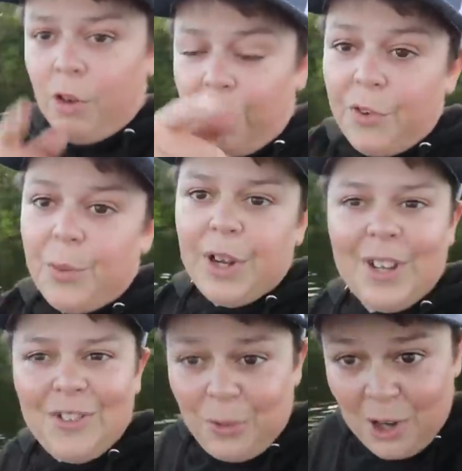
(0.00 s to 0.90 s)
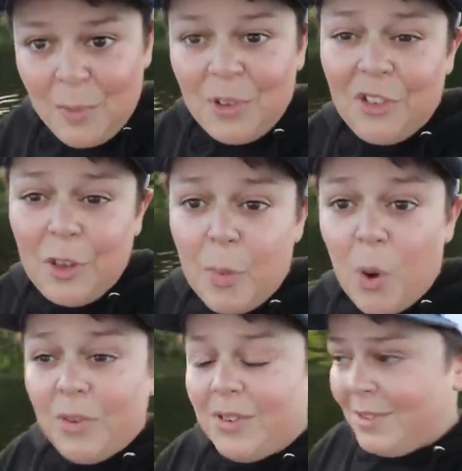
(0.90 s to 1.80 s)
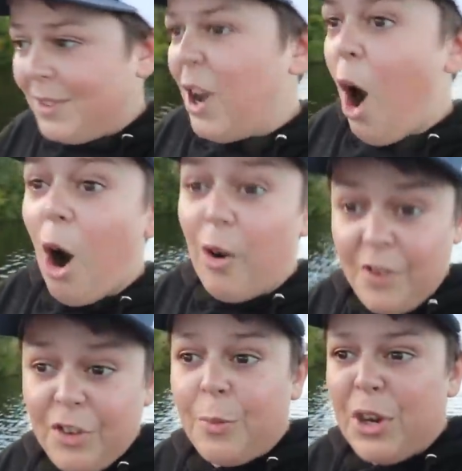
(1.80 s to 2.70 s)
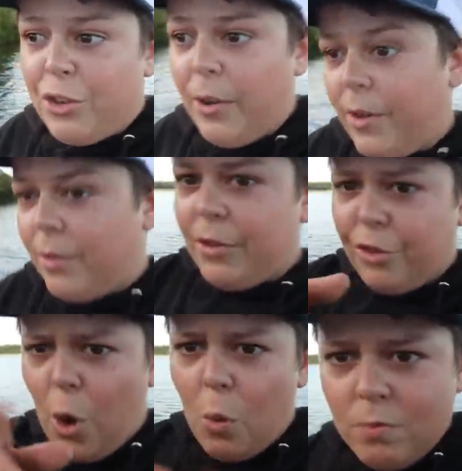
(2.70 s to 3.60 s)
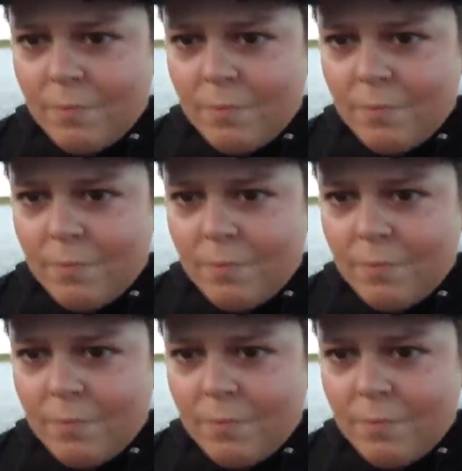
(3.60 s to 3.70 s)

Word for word: Hopefully we can get some crappies in the boat. Harvest mission. Let's go.